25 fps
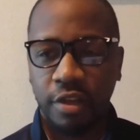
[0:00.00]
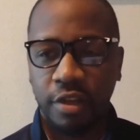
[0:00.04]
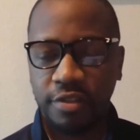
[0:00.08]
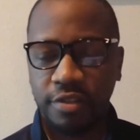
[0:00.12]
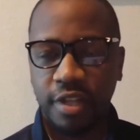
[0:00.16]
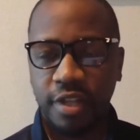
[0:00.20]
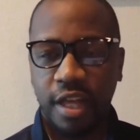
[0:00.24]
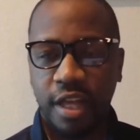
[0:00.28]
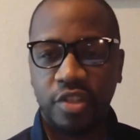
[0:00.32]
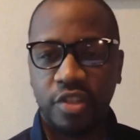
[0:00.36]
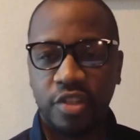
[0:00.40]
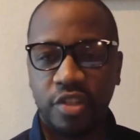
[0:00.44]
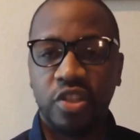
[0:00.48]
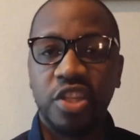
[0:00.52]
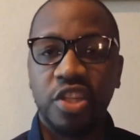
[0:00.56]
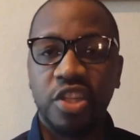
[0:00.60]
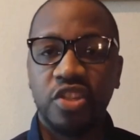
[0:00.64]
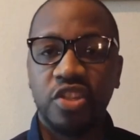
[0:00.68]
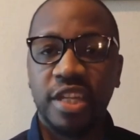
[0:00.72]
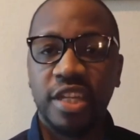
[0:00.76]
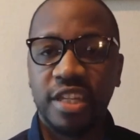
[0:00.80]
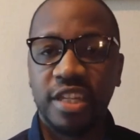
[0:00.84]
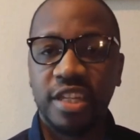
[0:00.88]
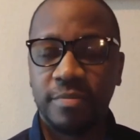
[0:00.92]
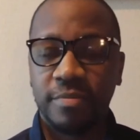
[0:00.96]
Gigi has
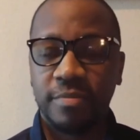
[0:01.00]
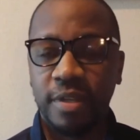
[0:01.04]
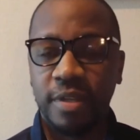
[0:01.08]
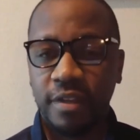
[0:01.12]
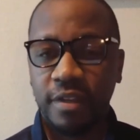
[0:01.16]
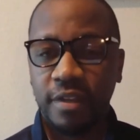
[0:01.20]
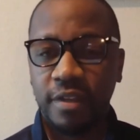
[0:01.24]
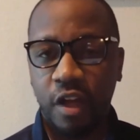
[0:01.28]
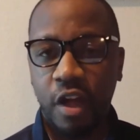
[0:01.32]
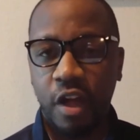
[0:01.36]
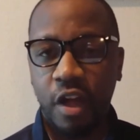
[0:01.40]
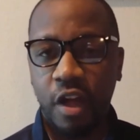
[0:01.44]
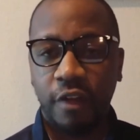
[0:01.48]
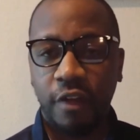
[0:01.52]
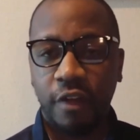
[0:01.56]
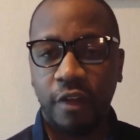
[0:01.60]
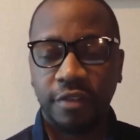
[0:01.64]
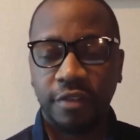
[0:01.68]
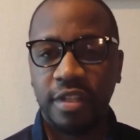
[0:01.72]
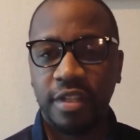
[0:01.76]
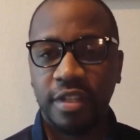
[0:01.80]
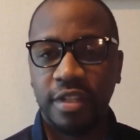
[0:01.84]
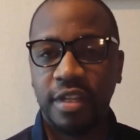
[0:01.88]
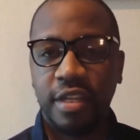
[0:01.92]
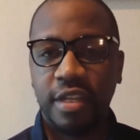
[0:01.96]
been involved
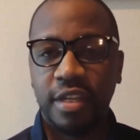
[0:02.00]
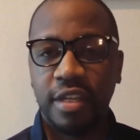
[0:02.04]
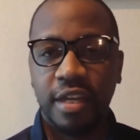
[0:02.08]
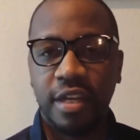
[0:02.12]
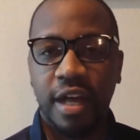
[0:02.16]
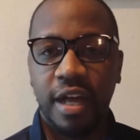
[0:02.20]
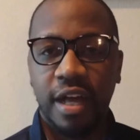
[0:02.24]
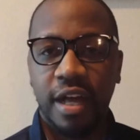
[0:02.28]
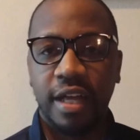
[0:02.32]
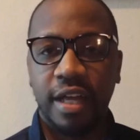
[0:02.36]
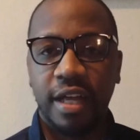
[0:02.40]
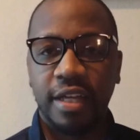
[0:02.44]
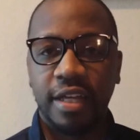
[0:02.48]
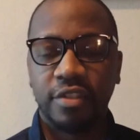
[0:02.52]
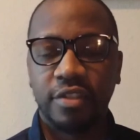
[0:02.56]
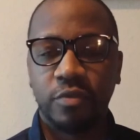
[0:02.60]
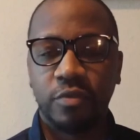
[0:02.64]
uh, as well.